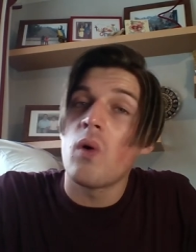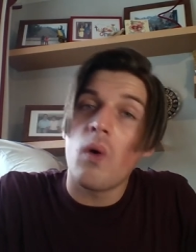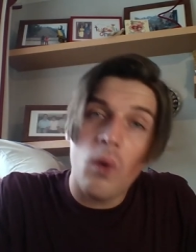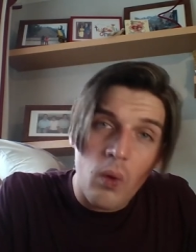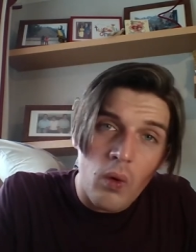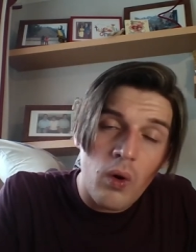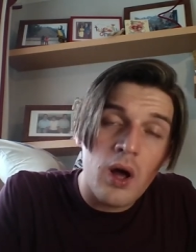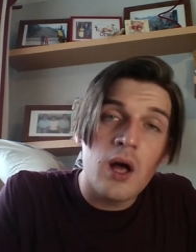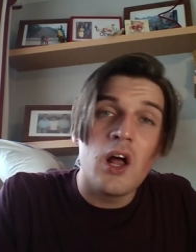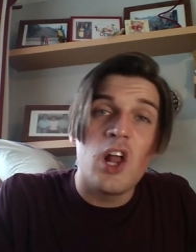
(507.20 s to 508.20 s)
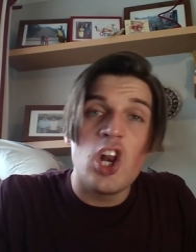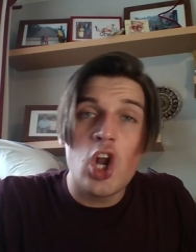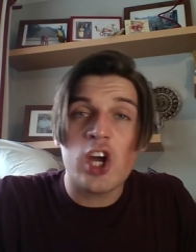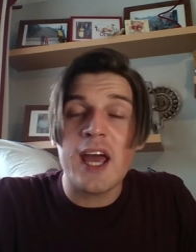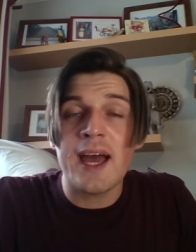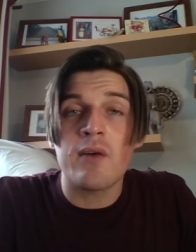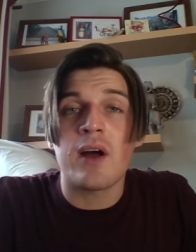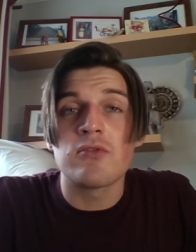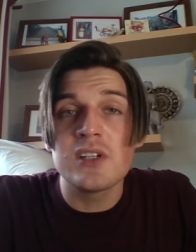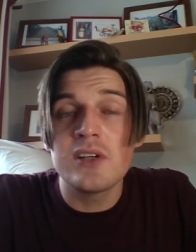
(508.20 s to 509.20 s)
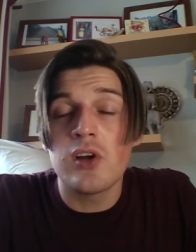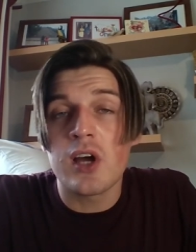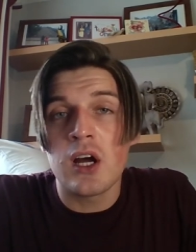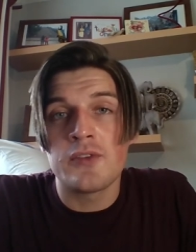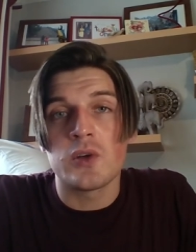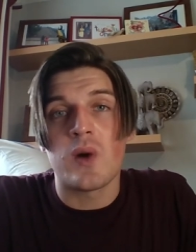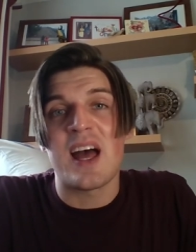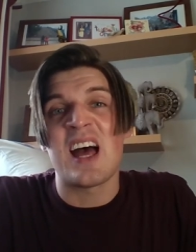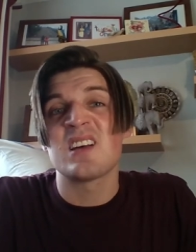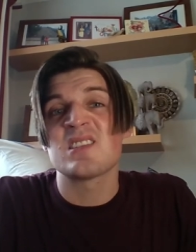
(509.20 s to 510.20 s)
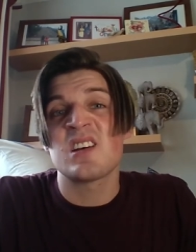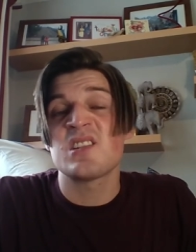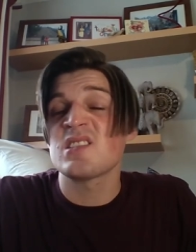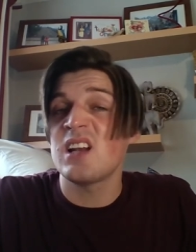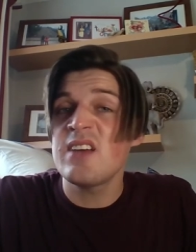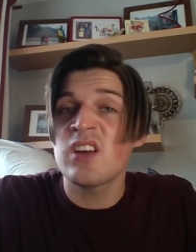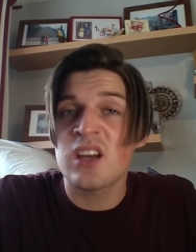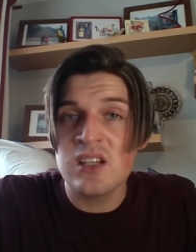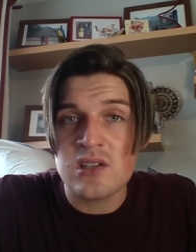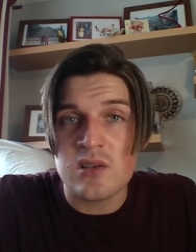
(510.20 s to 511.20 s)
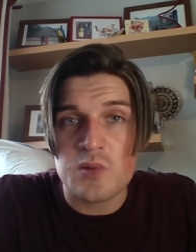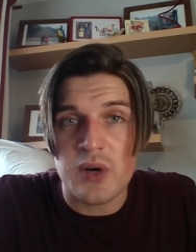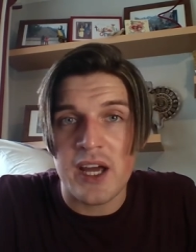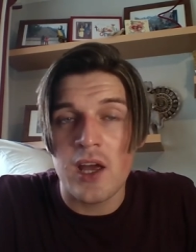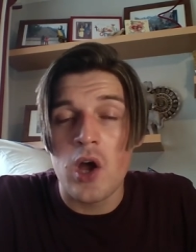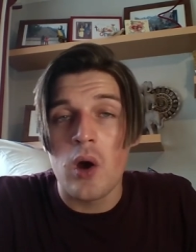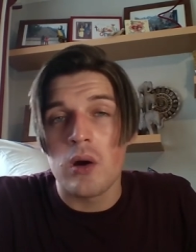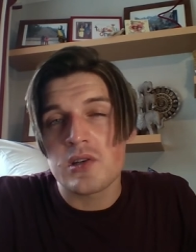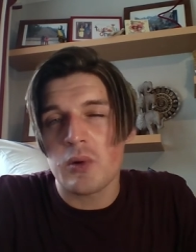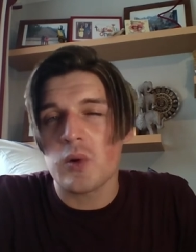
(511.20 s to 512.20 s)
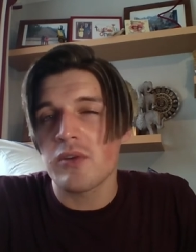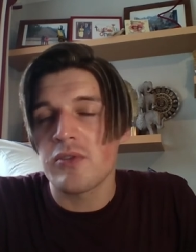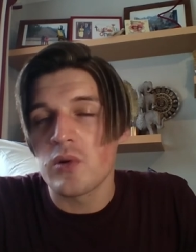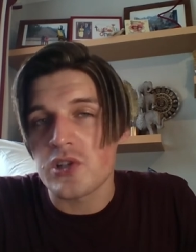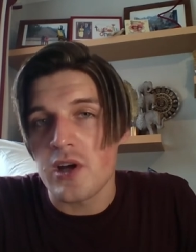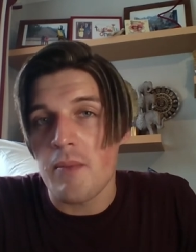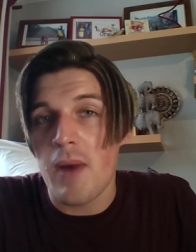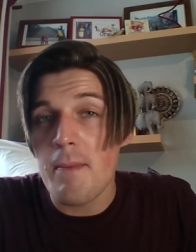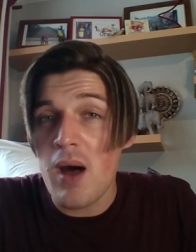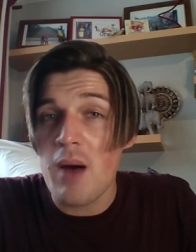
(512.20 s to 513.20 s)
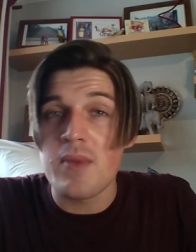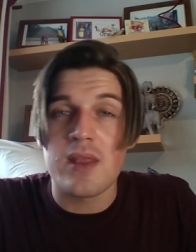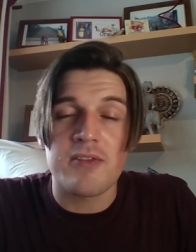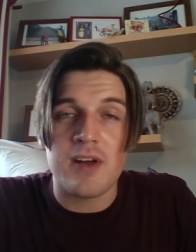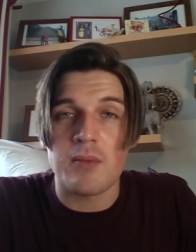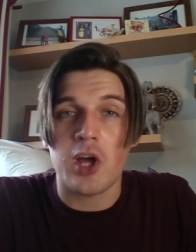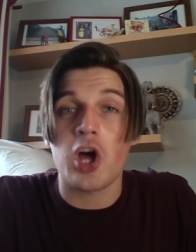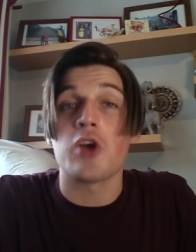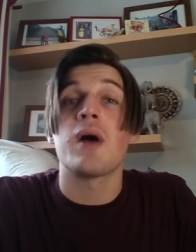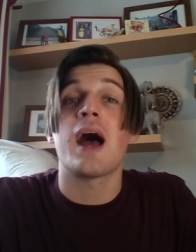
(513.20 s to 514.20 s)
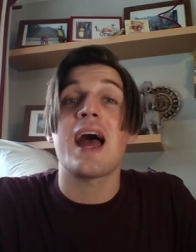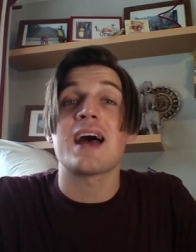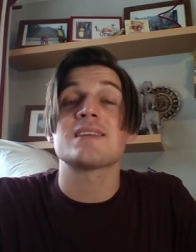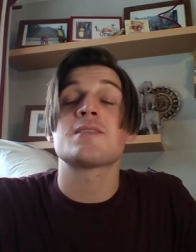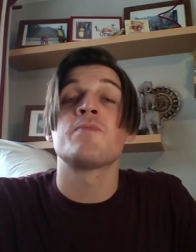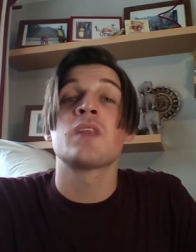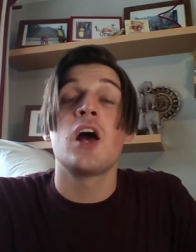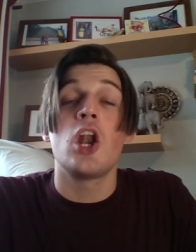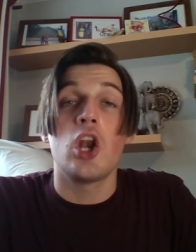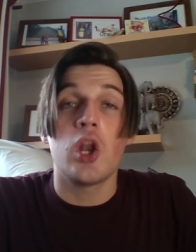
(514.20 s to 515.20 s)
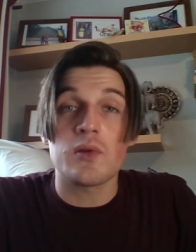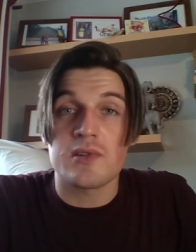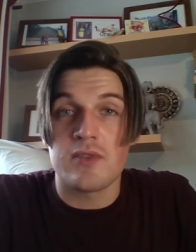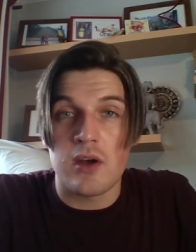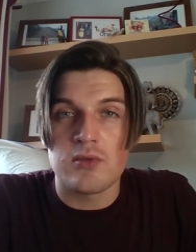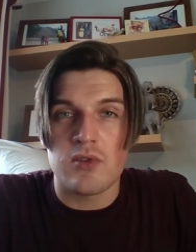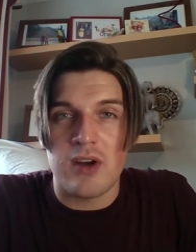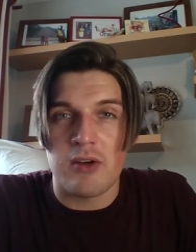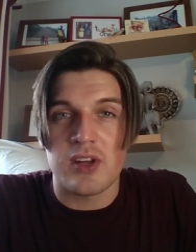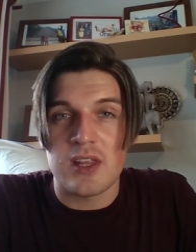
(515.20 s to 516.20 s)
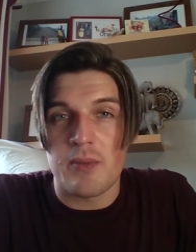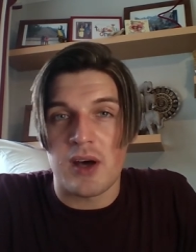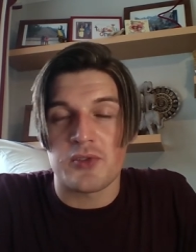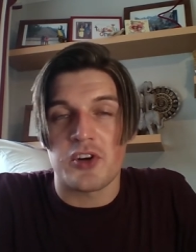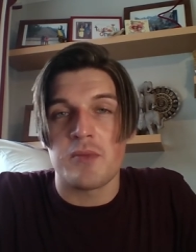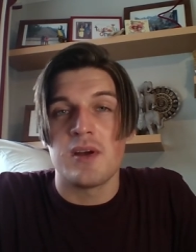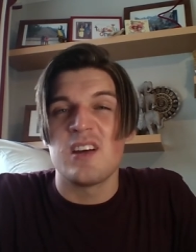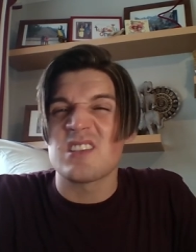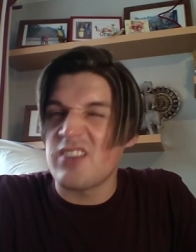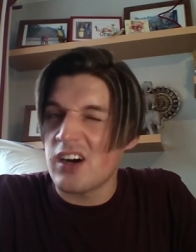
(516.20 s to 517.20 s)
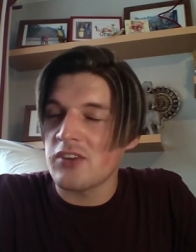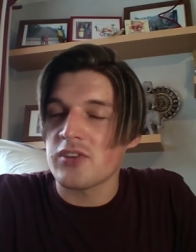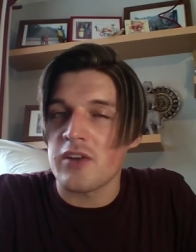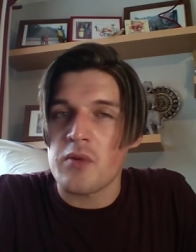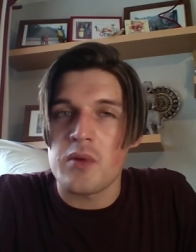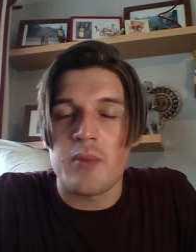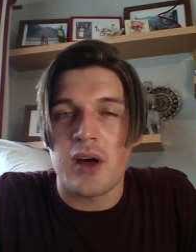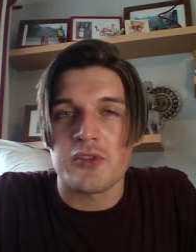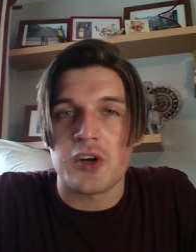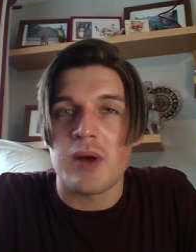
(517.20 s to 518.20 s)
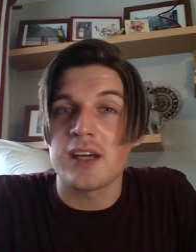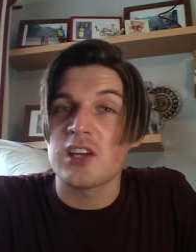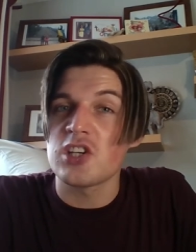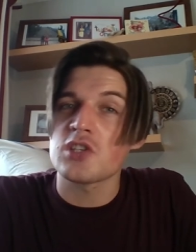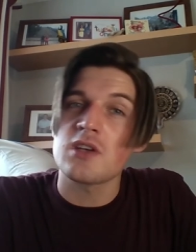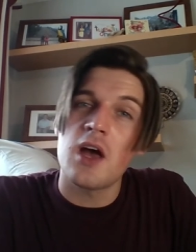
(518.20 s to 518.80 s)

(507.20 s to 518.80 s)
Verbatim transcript: Or looking out and really looking after your hair, such as a leave-in conditioner spray, which I'm quite fortunate. My mum in the family home has lots of those around in the bathroom. So very often if I'm in the bathroom, I can just